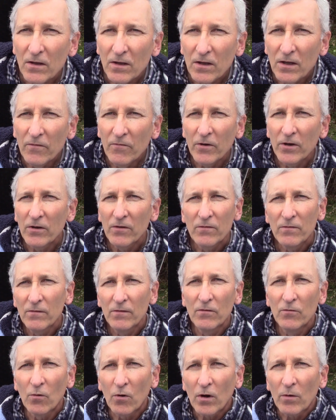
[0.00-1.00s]
even
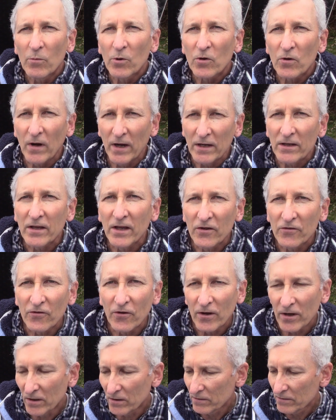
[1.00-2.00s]
normal crankcase
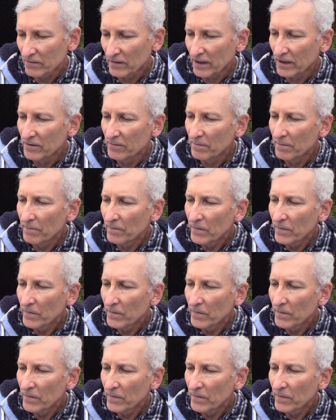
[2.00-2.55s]
oil, right?